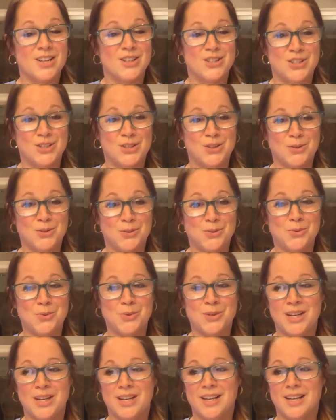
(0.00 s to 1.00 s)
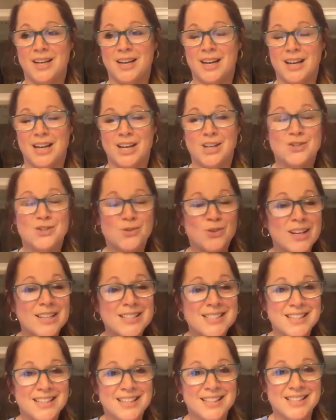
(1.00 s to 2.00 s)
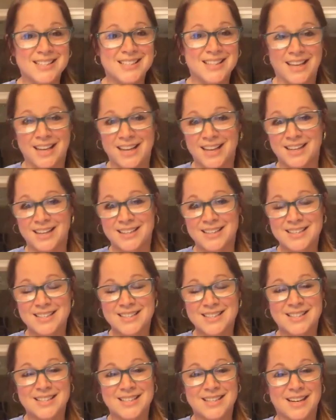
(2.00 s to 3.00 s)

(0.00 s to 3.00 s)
to address these things,